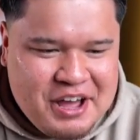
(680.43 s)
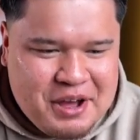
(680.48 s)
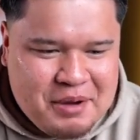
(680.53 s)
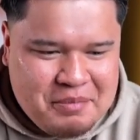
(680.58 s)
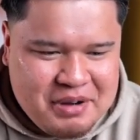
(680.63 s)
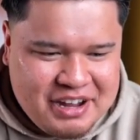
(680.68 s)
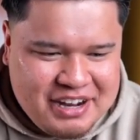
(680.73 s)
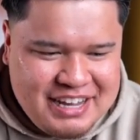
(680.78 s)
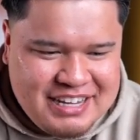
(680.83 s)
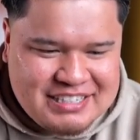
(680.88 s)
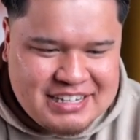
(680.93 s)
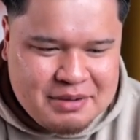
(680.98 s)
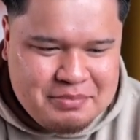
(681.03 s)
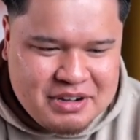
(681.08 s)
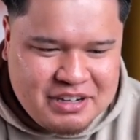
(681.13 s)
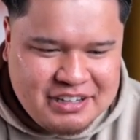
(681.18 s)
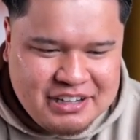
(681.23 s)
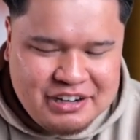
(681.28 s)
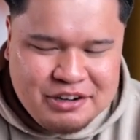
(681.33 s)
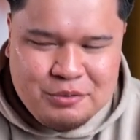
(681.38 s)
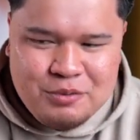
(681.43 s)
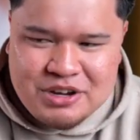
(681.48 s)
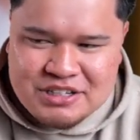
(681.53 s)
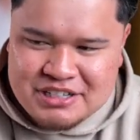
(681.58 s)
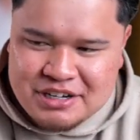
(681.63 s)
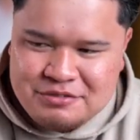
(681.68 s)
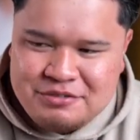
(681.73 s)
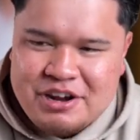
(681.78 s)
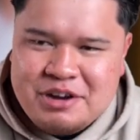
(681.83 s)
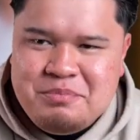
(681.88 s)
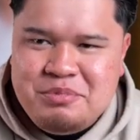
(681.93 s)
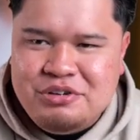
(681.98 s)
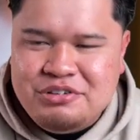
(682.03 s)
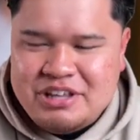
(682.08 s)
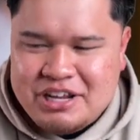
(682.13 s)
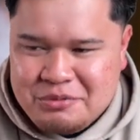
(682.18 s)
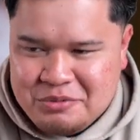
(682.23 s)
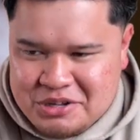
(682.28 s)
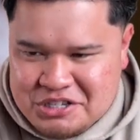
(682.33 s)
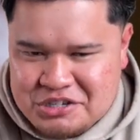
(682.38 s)
But he's on McLaren, was on Red Bull,
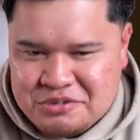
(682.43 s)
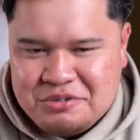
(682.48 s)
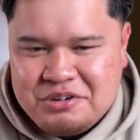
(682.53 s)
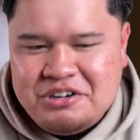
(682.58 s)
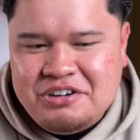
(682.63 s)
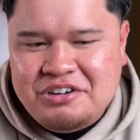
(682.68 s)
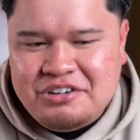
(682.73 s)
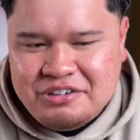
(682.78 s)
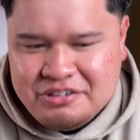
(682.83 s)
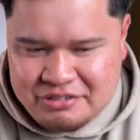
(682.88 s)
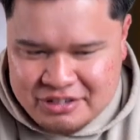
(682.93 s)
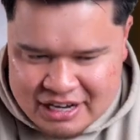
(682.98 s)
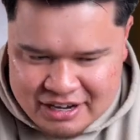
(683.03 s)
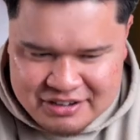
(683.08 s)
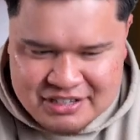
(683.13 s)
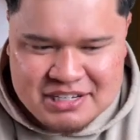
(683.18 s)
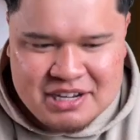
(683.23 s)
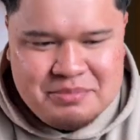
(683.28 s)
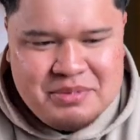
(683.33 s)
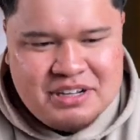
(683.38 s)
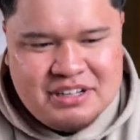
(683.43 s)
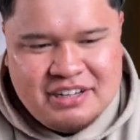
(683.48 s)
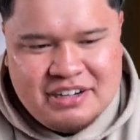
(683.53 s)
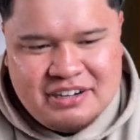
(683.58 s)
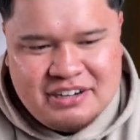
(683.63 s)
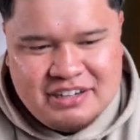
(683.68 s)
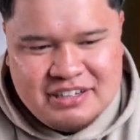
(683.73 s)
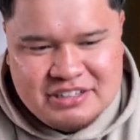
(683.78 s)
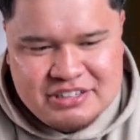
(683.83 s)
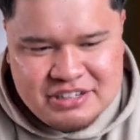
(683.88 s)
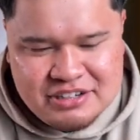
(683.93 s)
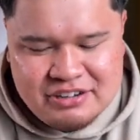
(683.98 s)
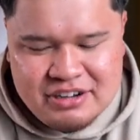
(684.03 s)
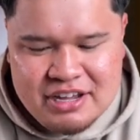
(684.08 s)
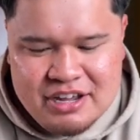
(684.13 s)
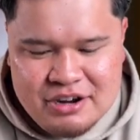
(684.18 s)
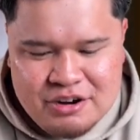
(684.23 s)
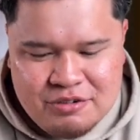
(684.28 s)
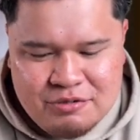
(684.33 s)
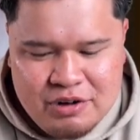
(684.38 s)
then went to Renault, now he's on McLaren. So
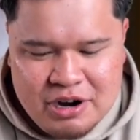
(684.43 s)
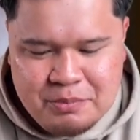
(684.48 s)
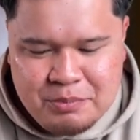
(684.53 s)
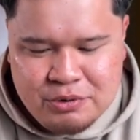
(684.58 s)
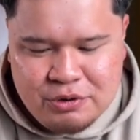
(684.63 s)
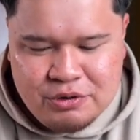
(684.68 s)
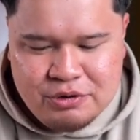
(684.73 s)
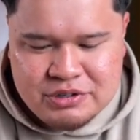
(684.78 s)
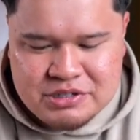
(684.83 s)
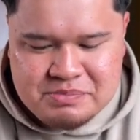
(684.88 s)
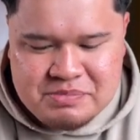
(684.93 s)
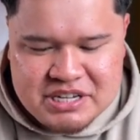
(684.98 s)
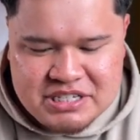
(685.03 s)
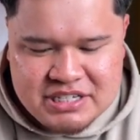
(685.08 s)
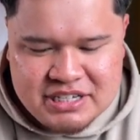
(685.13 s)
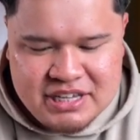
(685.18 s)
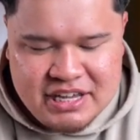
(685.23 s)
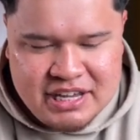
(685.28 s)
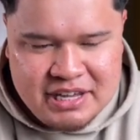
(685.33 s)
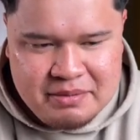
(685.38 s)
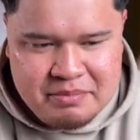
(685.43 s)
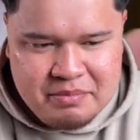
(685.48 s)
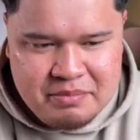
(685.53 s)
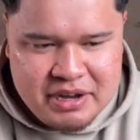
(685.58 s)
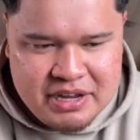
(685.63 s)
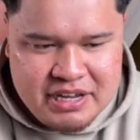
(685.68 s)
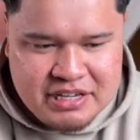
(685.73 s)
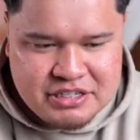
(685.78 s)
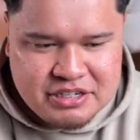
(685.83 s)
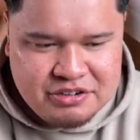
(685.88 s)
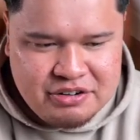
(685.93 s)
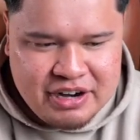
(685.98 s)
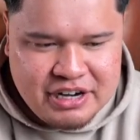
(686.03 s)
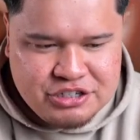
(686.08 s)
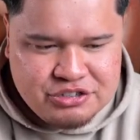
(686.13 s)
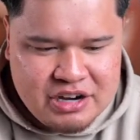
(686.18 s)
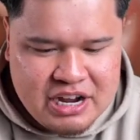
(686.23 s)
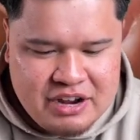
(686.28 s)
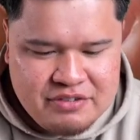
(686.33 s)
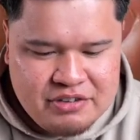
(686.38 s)
Red Bull was missing him, but he's a great
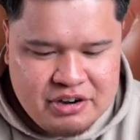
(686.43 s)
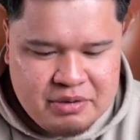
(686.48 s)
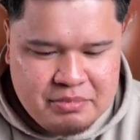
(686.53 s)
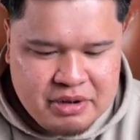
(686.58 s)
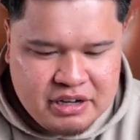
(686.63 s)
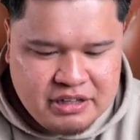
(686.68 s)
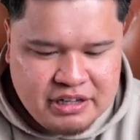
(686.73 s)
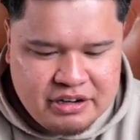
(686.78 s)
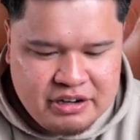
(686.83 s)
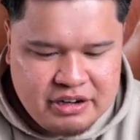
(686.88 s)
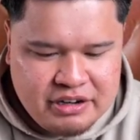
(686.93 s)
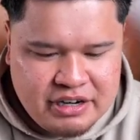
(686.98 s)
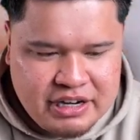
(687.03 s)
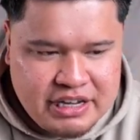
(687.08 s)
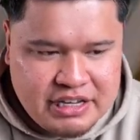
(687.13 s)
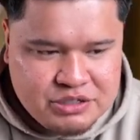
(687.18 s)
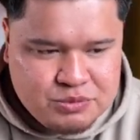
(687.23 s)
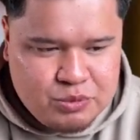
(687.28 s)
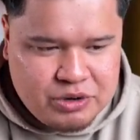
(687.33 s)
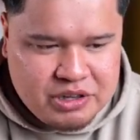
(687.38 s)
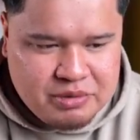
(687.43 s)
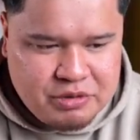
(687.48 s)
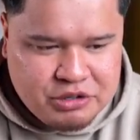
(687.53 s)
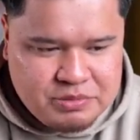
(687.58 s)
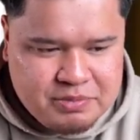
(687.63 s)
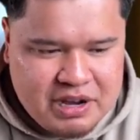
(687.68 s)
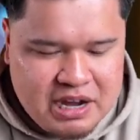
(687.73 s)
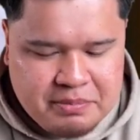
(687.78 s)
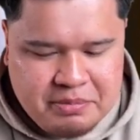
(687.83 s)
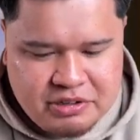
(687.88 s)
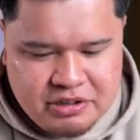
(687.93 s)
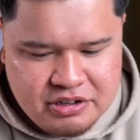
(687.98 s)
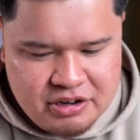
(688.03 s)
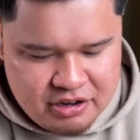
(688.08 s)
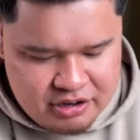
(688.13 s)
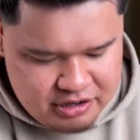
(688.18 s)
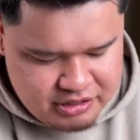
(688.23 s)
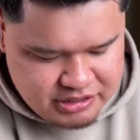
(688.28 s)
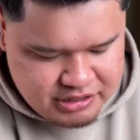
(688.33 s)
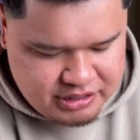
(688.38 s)
driver, and McLaren is one of the most popular
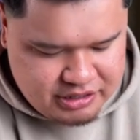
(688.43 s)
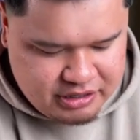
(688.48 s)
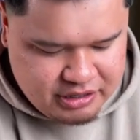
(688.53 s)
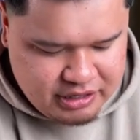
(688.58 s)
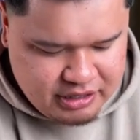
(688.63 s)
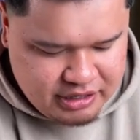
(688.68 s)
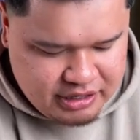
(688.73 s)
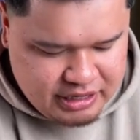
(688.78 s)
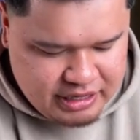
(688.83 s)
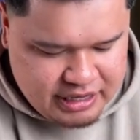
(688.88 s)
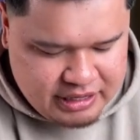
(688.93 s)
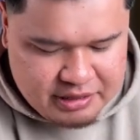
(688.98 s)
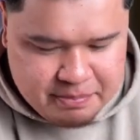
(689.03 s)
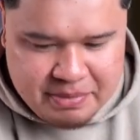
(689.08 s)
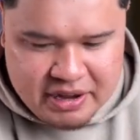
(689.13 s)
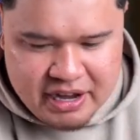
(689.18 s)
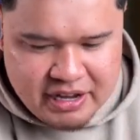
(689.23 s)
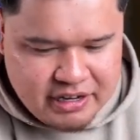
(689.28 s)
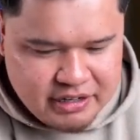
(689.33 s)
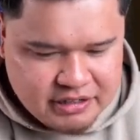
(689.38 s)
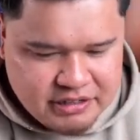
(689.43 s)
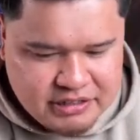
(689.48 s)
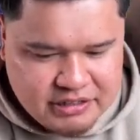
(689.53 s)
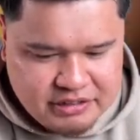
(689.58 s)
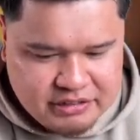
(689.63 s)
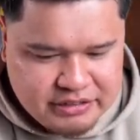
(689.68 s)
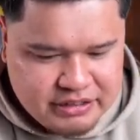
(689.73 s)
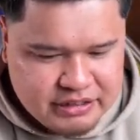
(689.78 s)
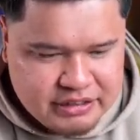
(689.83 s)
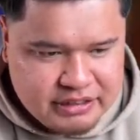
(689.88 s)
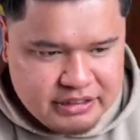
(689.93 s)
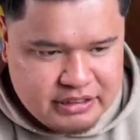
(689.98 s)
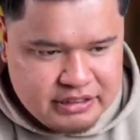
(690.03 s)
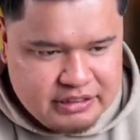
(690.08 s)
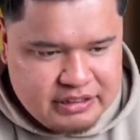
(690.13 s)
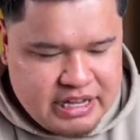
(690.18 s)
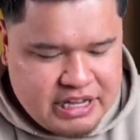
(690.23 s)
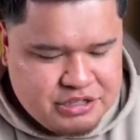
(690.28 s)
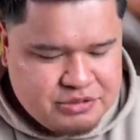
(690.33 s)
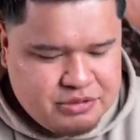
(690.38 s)
cars in the paddock, so
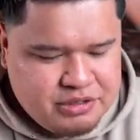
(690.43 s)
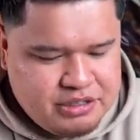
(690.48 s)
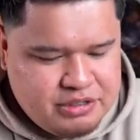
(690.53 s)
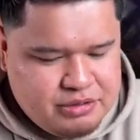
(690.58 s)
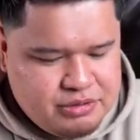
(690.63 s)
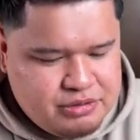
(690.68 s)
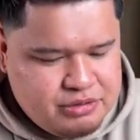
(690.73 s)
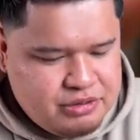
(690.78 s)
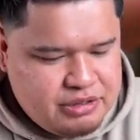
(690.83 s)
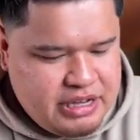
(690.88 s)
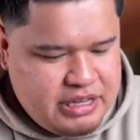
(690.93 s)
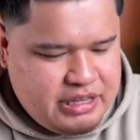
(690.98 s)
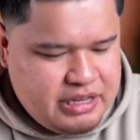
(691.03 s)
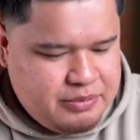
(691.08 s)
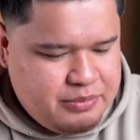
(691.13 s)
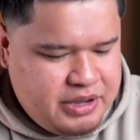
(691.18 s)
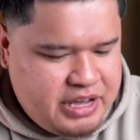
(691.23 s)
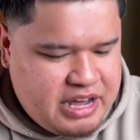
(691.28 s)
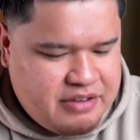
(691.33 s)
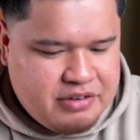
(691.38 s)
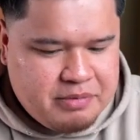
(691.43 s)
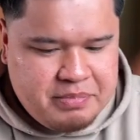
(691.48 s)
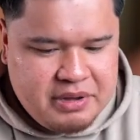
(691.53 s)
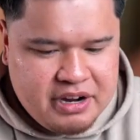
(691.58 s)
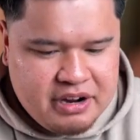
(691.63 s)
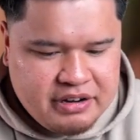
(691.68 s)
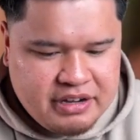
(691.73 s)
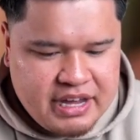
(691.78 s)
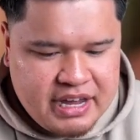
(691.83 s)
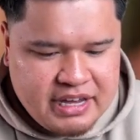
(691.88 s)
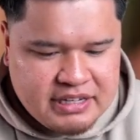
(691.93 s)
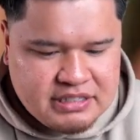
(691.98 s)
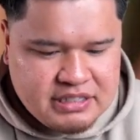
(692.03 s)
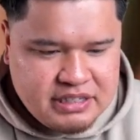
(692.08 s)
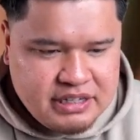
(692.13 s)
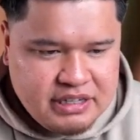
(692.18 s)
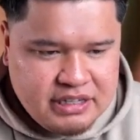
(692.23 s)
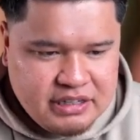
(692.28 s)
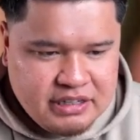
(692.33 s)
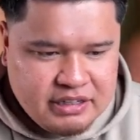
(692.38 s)
that's really cool. And then we have a Pierre
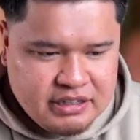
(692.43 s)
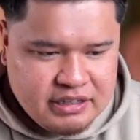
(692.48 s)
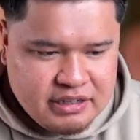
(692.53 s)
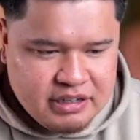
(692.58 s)
Gasly.